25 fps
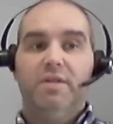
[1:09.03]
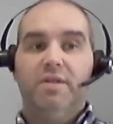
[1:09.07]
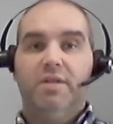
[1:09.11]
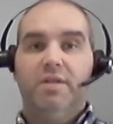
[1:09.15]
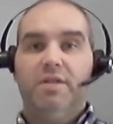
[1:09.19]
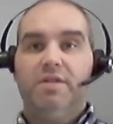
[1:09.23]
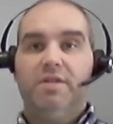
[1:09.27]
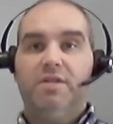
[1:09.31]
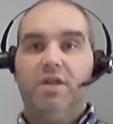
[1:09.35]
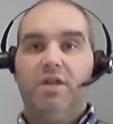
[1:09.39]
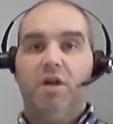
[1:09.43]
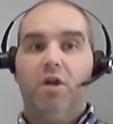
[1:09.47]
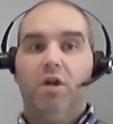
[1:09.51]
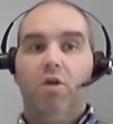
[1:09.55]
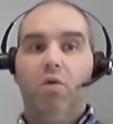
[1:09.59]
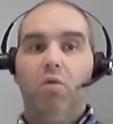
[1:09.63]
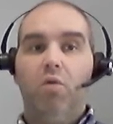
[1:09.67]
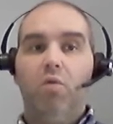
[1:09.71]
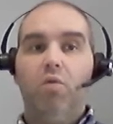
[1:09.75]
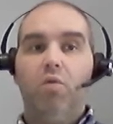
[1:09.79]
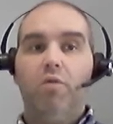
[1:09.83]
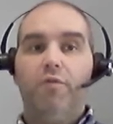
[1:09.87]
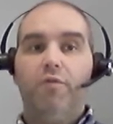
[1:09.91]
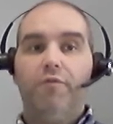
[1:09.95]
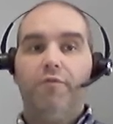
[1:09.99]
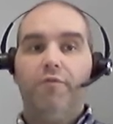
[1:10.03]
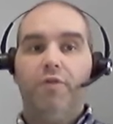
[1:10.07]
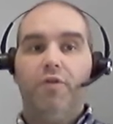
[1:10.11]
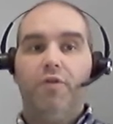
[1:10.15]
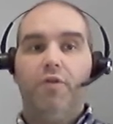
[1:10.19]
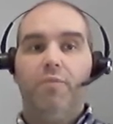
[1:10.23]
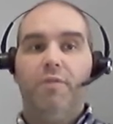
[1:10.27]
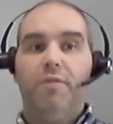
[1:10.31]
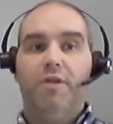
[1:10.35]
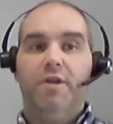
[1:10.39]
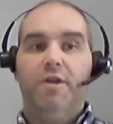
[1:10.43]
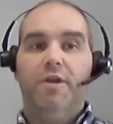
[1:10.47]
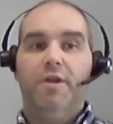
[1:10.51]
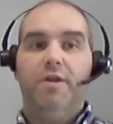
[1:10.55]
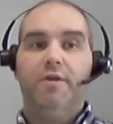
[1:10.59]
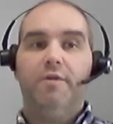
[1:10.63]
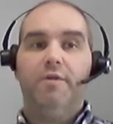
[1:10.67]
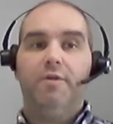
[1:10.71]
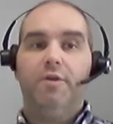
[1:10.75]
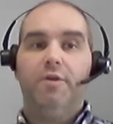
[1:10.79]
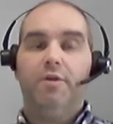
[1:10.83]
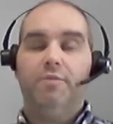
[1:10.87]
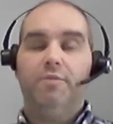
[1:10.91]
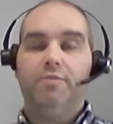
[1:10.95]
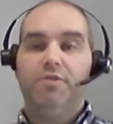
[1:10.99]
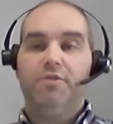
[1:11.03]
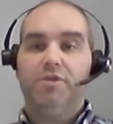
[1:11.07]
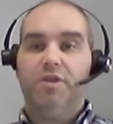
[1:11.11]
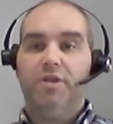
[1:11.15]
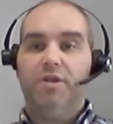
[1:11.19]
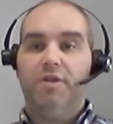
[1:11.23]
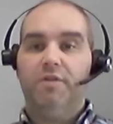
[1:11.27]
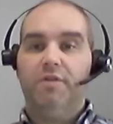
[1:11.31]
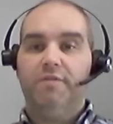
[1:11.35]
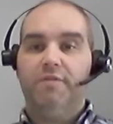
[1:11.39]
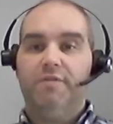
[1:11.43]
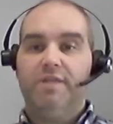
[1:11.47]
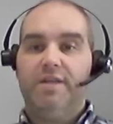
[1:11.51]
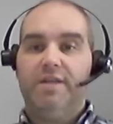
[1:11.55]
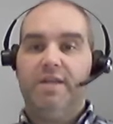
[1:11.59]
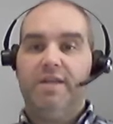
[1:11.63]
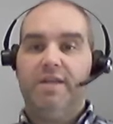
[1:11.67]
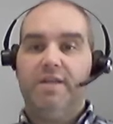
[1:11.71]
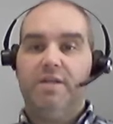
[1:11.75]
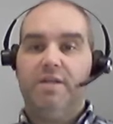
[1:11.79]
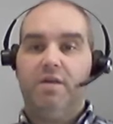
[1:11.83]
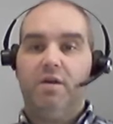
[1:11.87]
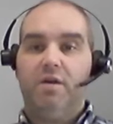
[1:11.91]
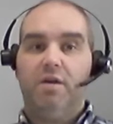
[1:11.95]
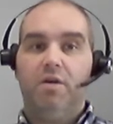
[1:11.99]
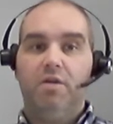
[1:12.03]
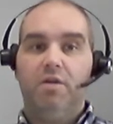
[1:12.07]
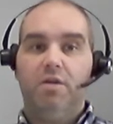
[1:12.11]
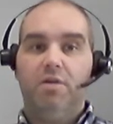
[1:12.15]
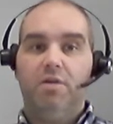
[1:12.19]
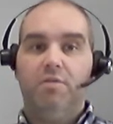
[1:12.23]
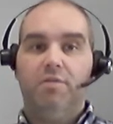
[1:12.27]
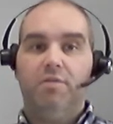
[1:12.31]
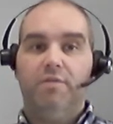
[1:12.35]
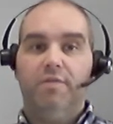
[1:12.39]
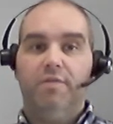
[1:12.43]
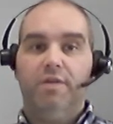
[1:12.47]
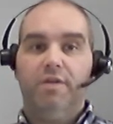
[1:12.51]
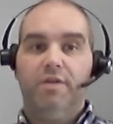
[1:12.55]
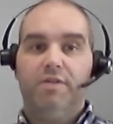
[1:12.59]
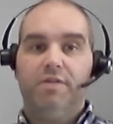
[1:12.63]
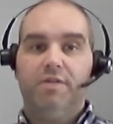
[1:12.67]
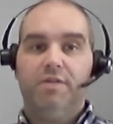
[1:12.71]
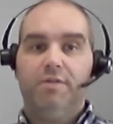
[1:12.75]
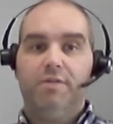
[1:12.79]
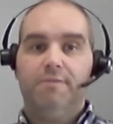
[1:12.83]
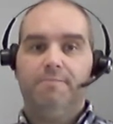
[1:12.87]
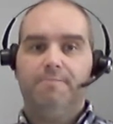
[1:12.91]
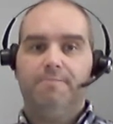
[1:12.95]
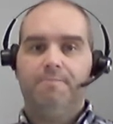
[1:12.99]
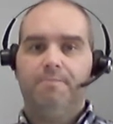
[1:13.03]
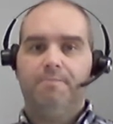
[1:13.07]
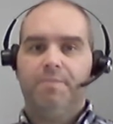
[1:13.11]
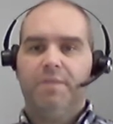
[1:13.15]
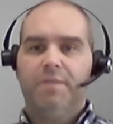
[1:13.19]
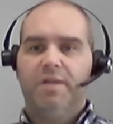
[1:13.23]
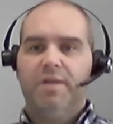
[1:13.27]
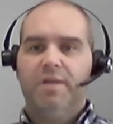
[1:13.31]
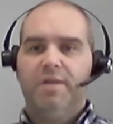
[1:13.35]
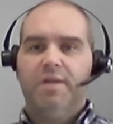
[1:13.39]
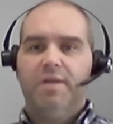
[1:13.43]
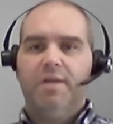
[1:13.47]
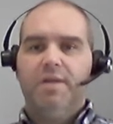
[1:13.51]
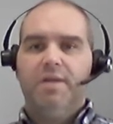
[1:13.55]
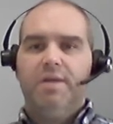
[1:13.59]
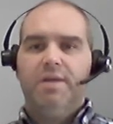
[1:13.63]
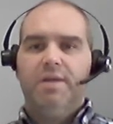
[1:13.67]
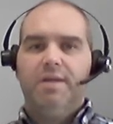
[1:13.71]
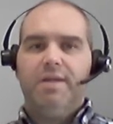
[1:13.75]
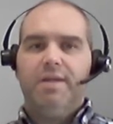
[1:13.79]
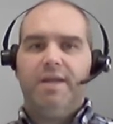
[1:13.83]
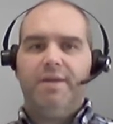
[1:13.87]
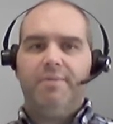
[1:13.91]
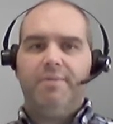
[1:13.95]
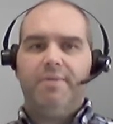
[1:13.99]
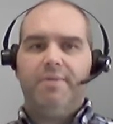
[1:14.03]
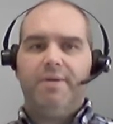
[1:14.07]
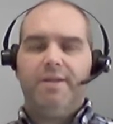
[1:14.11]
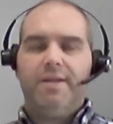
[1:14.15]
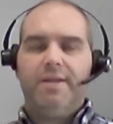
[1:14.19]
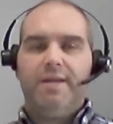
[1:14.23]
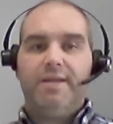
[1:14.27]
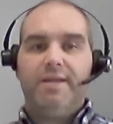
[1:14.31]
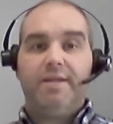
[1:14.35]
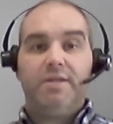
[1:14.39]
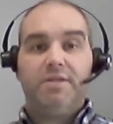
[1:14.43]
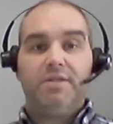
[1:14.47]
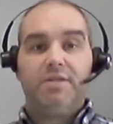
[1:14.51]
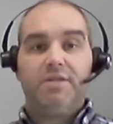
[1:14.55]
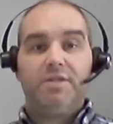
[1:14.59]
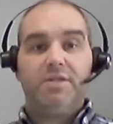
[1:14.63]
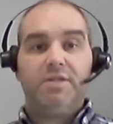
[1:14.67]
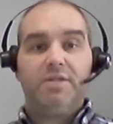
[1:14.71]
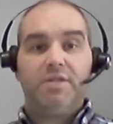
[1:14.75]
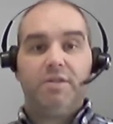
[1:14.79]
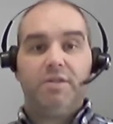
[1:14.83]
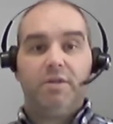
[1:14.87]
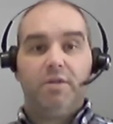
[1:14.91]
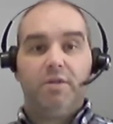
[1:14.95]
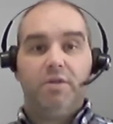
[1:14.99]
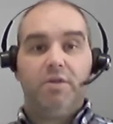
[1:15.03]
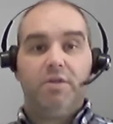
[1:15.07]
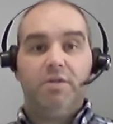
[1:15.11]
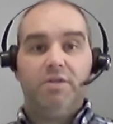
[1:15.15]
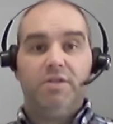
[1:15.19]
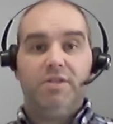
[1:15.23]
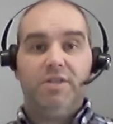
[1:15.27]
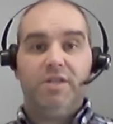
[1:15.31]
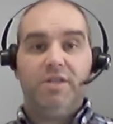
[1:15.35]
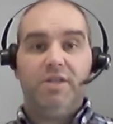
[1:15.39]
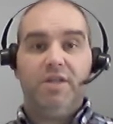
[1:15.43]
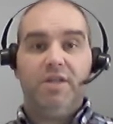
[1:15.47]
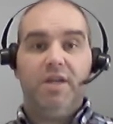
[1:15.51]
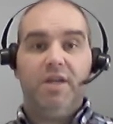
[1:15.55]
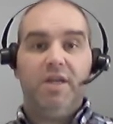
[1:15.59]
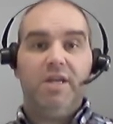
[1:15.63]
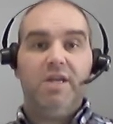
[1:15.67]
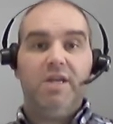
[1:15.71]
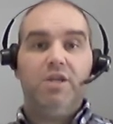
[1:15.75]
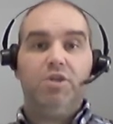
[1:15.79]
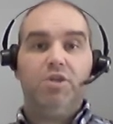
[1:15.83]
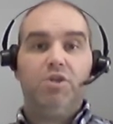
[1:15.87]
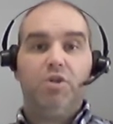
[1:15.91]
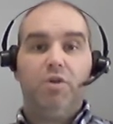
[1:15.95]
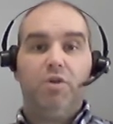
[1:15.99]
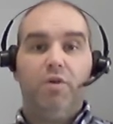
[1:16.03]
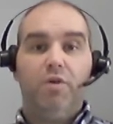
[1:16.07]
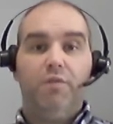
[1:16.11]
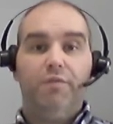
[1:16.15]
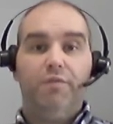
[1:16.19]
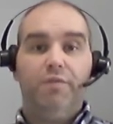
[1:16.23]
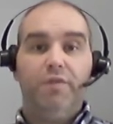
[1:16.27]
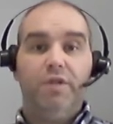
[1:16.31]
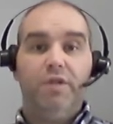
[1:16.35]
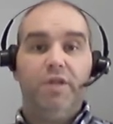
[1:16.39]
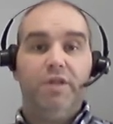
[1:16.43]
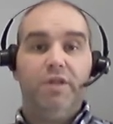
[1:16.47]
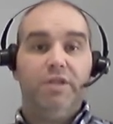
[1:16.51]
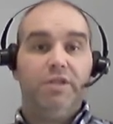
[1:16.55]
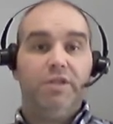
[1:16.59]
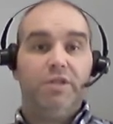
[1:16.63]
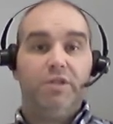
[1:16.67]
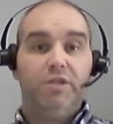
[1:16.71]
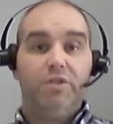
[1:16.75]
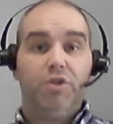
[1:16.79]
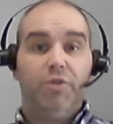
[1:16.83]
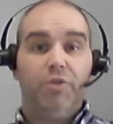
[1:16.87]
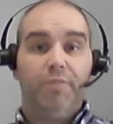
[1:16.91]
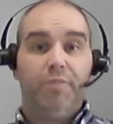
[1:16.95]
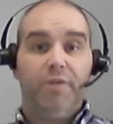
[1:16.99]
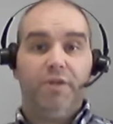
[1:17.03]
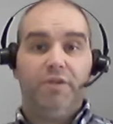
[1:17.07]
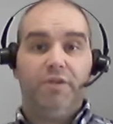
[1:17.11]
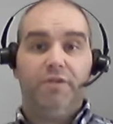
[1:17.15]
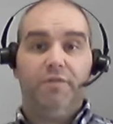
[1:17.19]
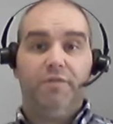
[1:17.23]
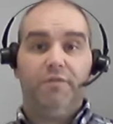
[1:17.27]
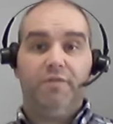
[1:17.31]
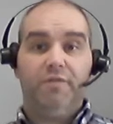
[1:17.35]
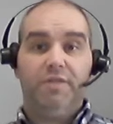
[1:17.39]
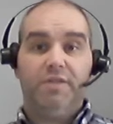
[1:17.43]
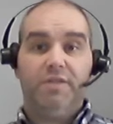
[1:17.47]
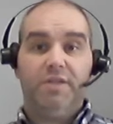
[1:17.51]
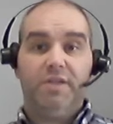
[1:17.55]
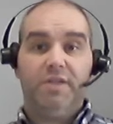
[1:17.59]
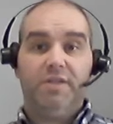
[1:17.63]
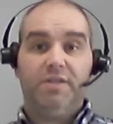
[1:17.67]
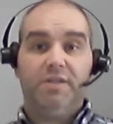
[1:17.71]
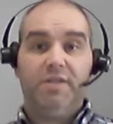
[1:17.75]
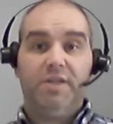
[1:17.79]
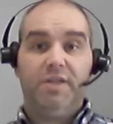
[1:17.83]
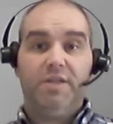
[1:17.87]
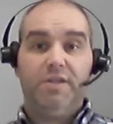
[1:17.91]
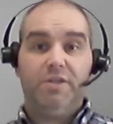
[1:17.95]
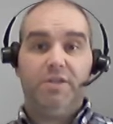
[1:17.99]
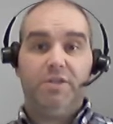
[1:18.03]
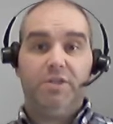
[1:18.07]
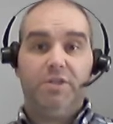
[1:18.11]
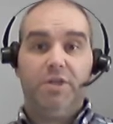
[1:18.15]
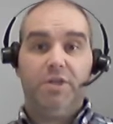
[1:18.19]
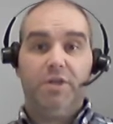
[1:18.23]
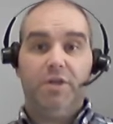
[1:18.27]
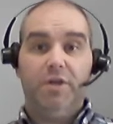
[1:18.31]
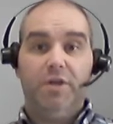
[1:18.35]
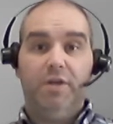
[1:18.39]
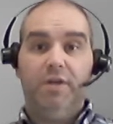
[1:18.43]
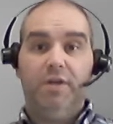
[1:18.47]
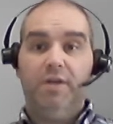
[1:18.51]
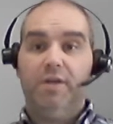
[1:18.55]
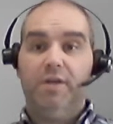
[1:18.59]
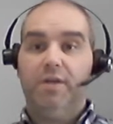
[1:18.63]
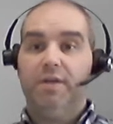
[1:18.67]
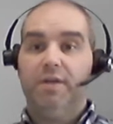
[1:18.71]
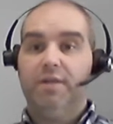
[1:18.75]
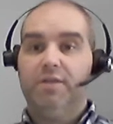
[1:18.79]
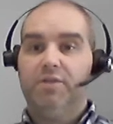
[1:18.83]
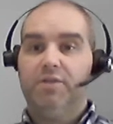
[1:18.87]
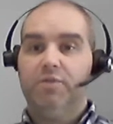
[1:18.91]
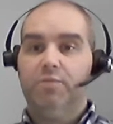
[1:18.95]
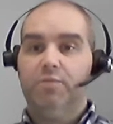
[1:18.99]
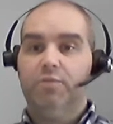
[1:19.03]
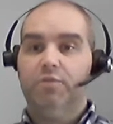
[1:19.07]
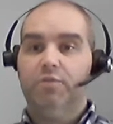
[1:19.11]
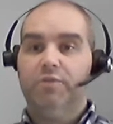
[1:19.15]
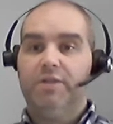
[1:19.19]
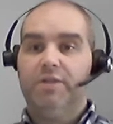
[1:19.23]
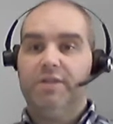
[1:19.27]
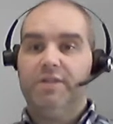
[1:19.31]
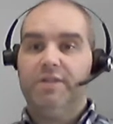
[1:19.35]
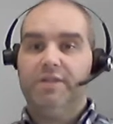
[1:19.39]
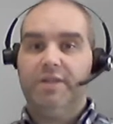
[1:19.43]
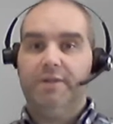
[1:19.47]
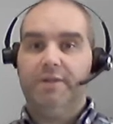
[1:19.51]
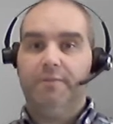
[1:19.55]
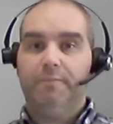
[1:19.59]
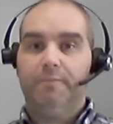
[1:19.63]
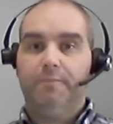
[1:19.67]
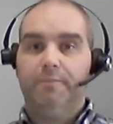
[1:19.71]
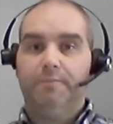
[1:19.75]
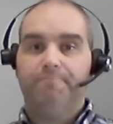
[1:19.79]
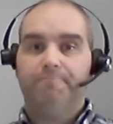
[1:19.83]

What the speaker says: These are all phenomena observed in our universe. Now, let us consider each of these topics of physics in turn in a little more detail.